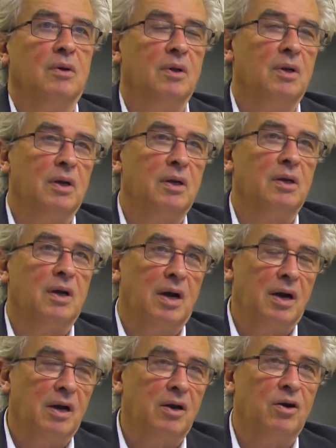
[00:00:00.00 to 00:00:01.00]
in
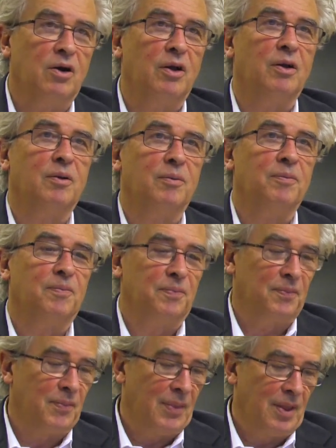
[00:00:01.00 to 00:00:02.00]
higher learning.
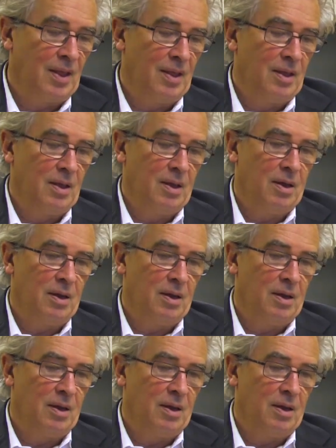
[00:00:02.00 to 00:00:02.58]
Uh-huh.